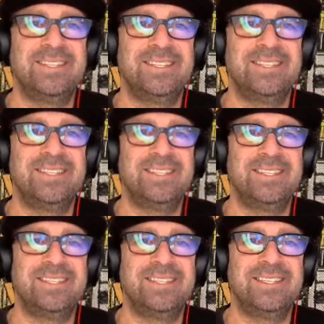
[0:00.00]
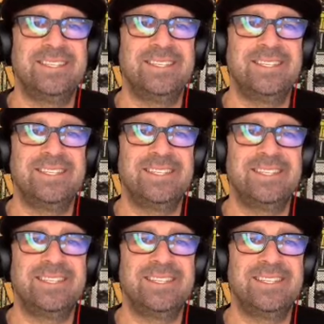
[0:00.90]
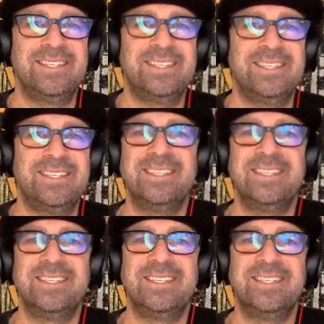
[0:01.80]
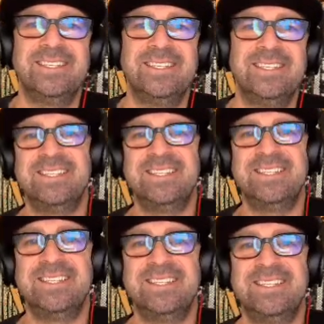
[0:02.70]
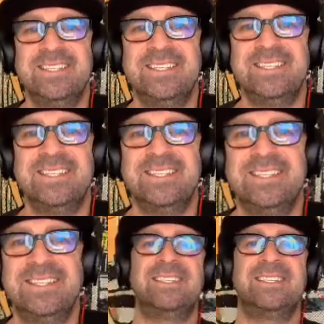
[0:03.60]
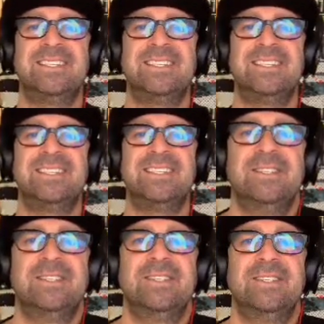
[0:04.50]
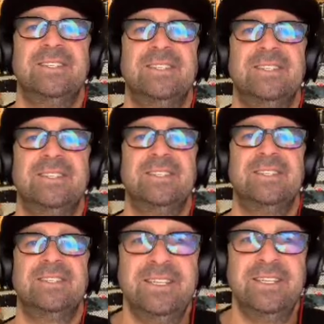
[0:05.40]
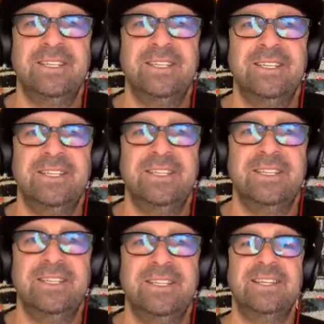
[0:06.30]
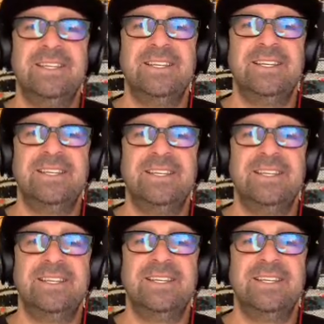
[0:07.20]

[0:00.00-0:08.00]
[no speech]